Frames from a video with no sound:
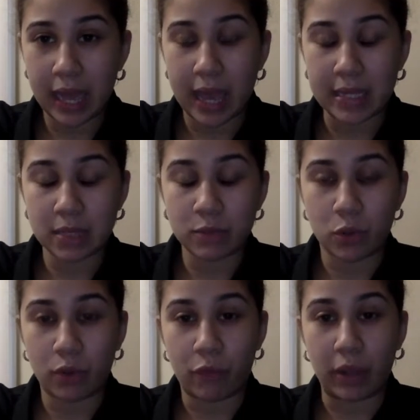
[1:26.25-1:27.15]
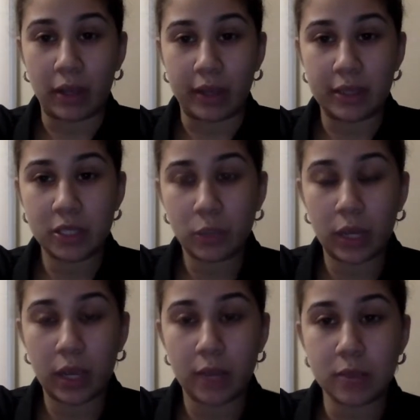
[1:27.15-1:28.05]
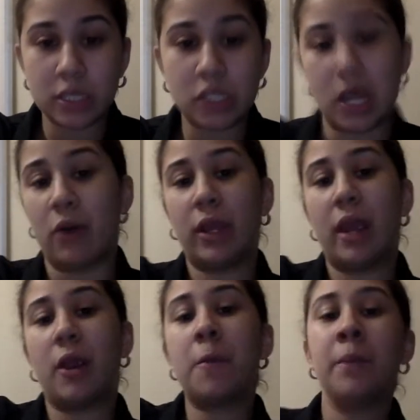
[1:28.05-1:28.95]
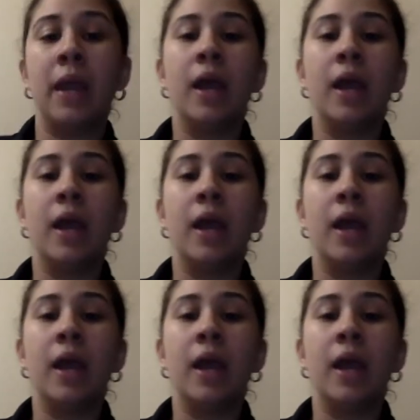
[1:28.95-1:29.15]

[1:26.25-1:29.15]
has some sort of regulation when it comes to child care,